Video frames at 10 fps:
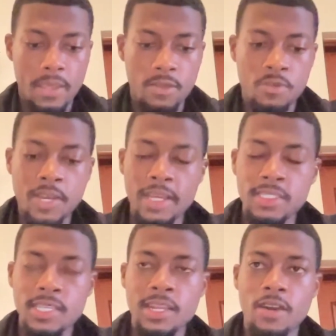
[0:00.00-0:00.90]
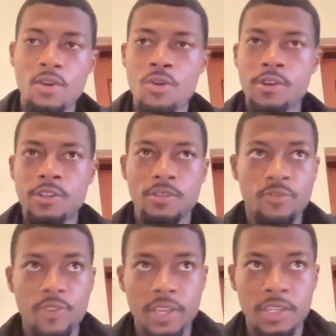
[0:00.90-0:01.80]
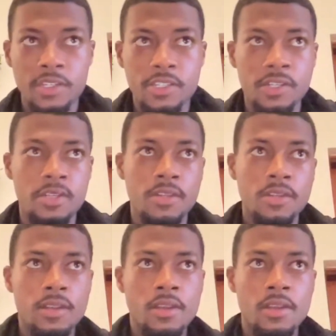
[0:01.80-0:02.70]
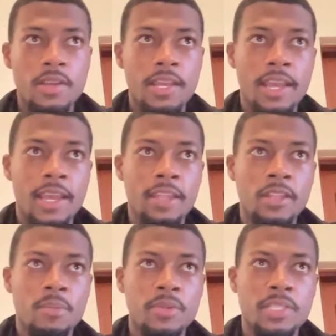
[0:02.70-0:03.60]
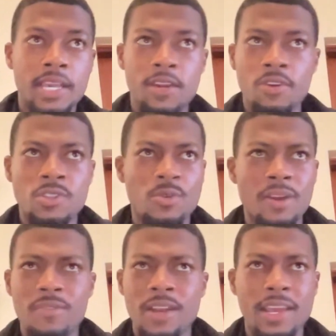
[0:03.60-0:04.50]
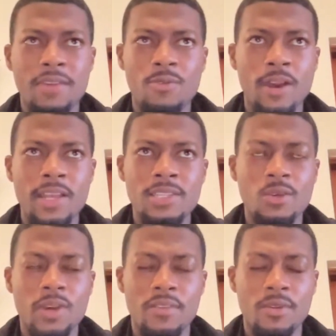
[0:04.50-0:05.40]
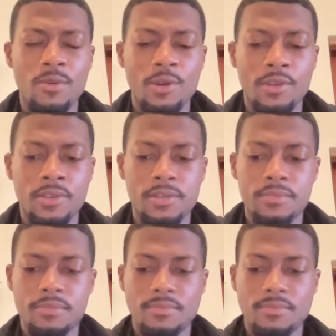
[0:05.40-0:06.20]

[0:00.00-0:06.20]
You guys seen I ordered the fish and the potatoes or whatever I ate, rice or whatever it was.